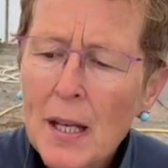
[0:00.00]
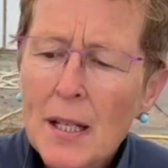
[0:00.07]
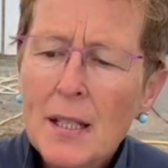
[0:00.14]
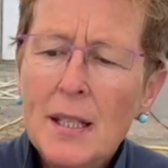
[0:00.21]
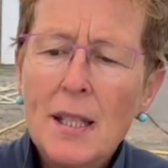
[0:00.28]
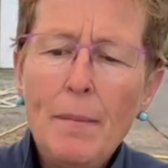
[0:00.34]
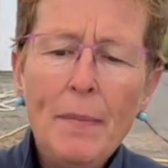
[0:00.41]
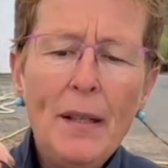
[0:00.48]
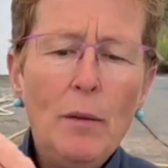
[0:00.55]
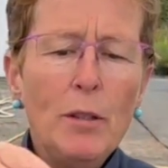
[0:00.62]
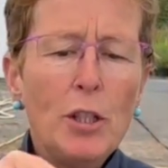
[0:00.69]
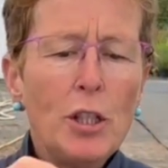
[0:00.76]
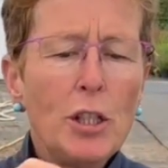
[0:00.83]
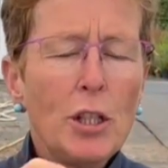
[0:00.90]
Something
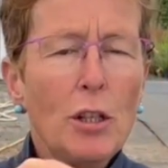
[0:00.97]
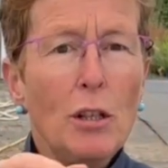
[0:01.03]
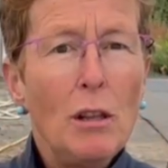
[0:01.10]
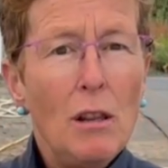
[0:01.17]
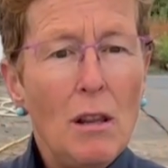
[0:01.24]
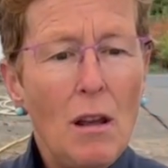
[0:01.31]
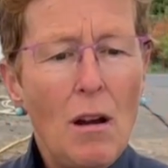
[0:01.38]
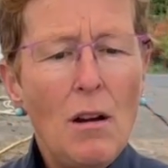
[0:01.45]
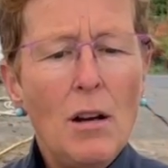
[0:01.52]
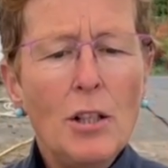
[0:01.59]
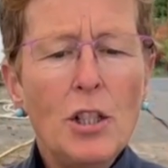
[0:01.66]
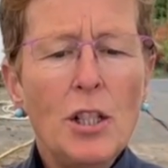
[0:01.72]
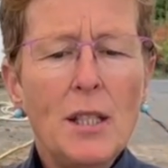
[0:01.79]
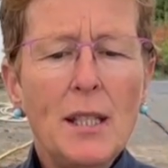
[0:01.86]
which has got
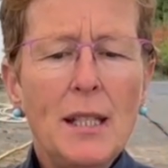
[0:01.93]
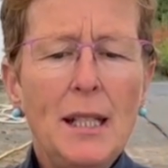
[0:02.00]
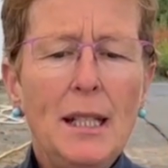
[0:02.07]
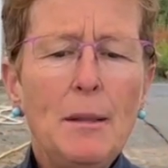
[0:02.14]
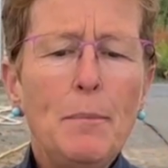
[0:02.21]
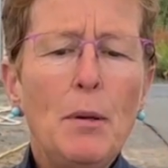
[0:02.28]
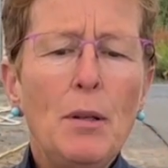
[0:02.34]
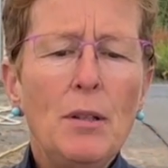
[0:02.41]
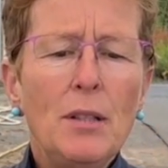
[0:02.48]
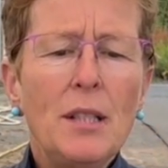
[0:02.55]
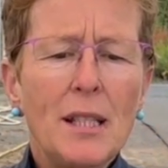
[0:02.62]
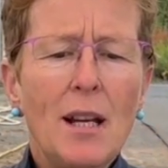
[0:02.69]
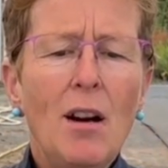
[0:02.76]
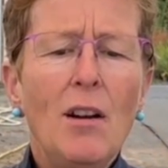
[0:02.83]
larger seed
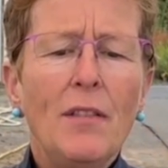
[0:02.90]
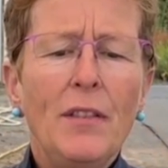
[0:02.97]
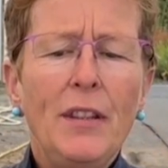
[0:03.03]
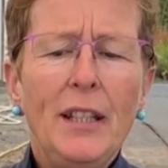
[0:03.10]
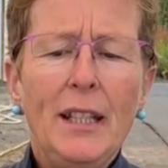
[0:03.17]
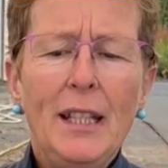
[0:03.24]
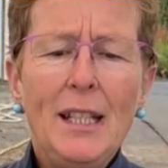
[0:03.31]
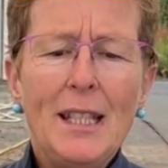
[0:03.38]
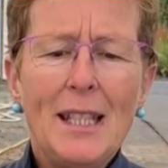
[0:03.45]
pods are these.